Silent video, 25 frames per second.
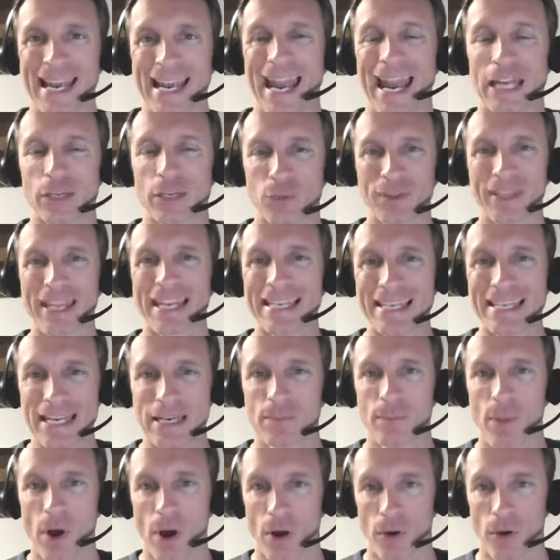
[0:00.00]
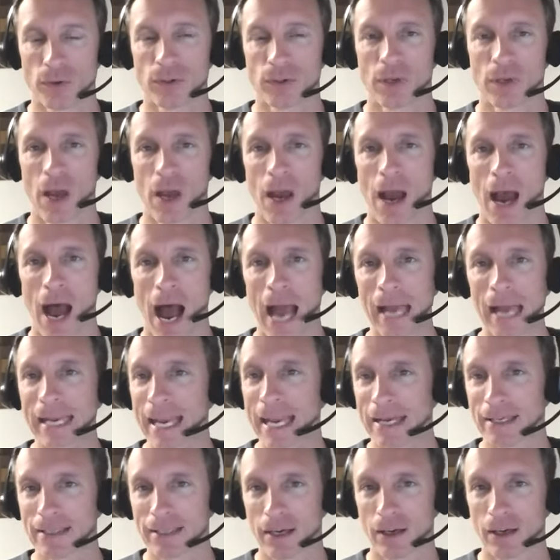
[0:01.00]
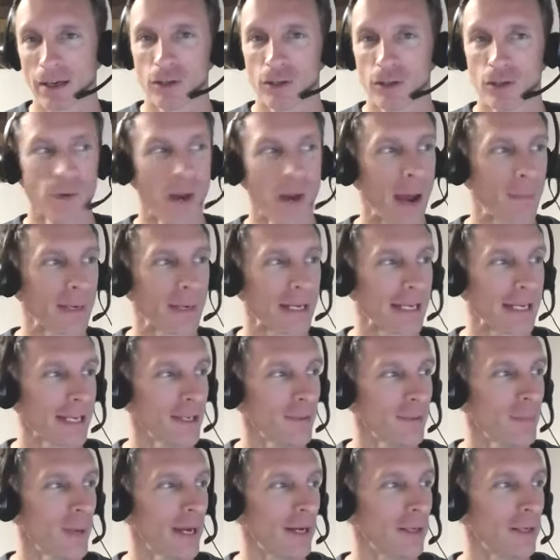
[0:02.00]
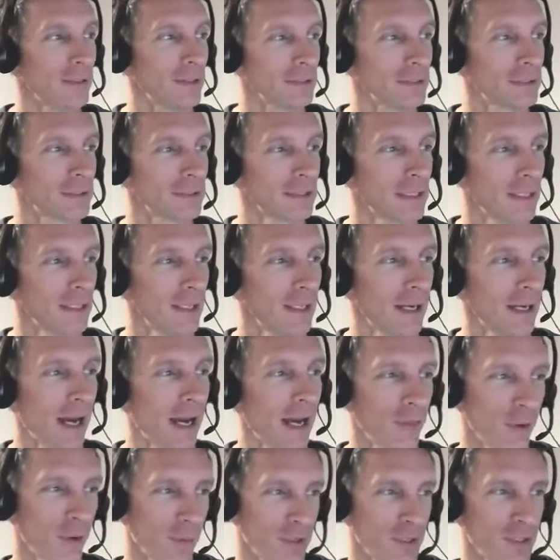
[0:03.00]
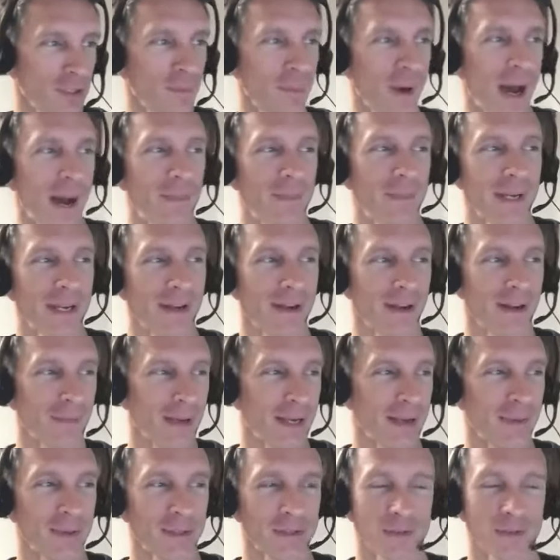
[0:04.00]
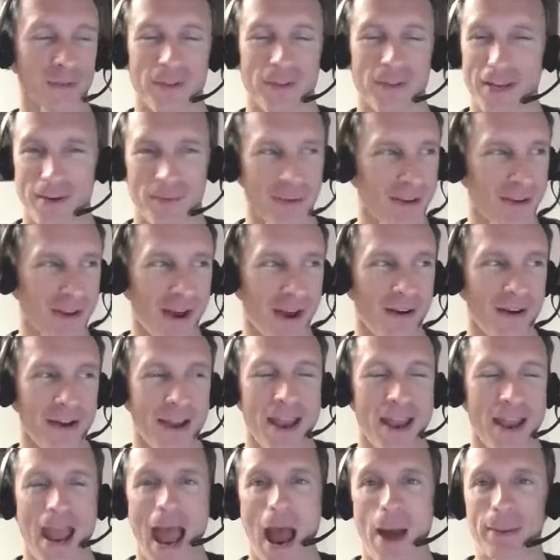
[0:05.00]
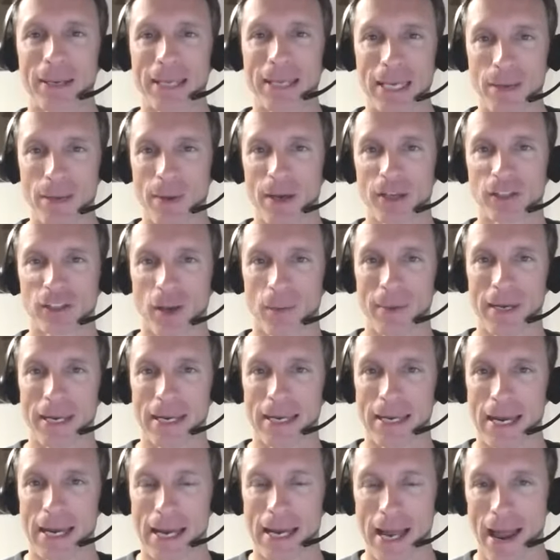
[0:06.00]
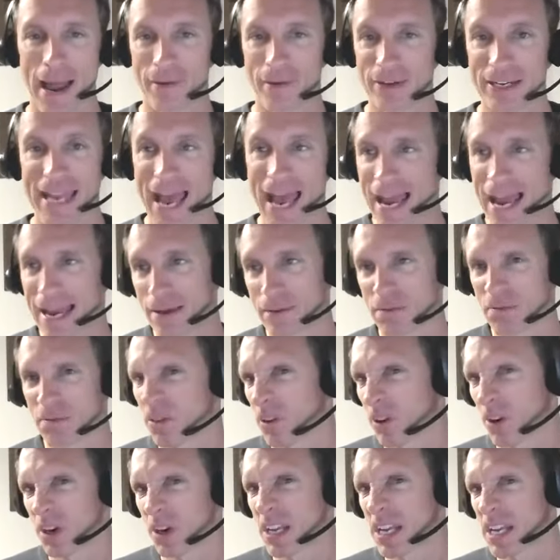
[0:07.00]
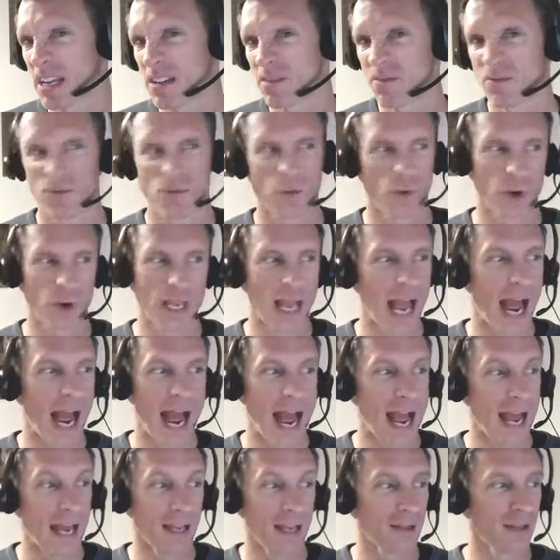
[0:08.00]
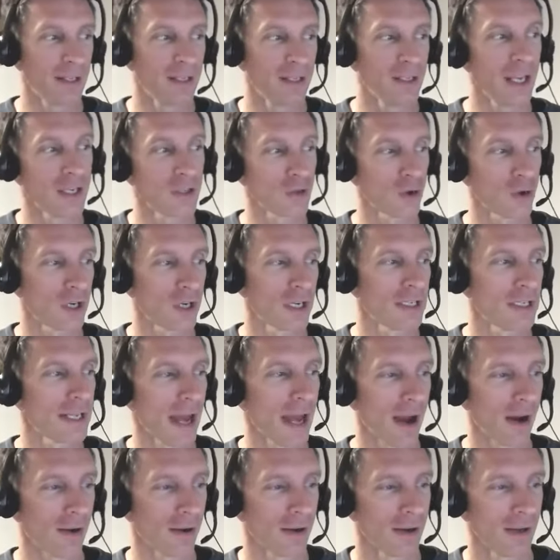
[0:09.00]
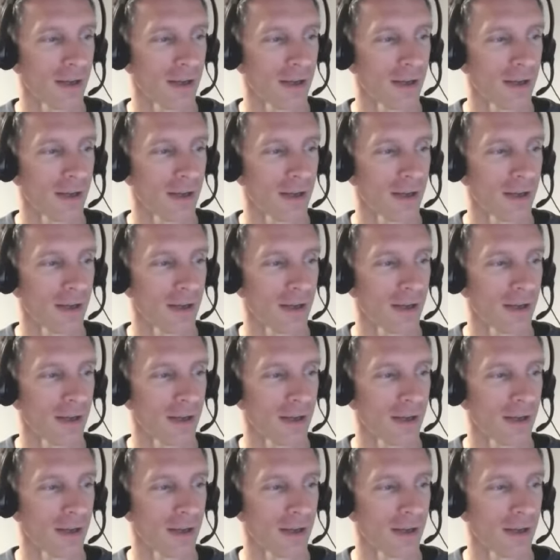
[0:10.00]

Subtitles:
It's what they need most. I can't tell you how many emails, I thought one just popped in, my emails over there, but no. How many emails come in every day? 30, 40? It's hard to tell.